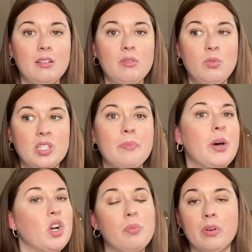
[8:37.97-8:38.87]
was a
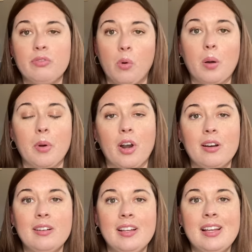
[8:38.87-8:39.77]
better
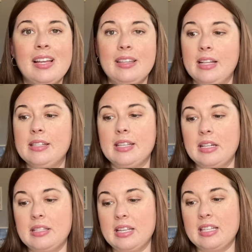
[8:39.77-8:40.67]
performer than
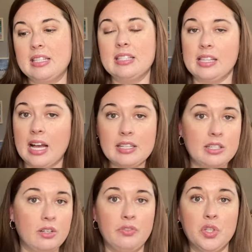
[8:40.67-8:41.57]
Scentsy's. This lasted
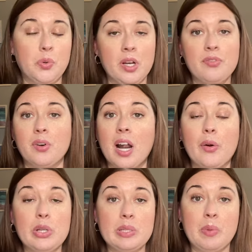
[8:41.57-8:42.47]
a full 24
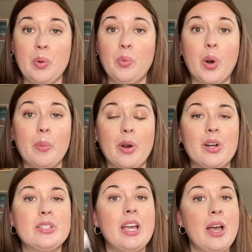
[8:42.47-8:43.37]
hours in my
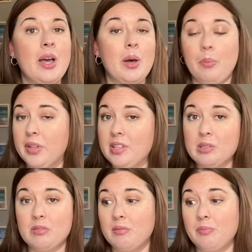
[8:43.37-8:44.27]
warmers. Put
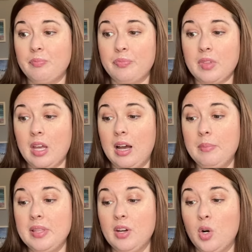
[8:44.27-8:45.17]
this
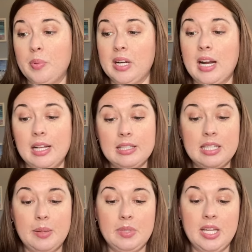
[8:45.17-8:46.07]
in the open
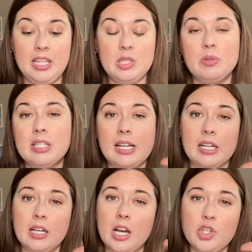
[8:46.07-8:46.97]
concept. This was like
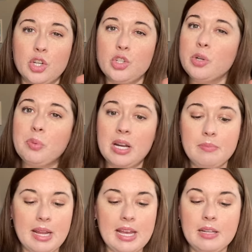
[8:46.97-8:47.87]
a gingerbread
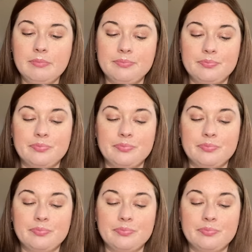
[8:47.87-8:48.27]
man.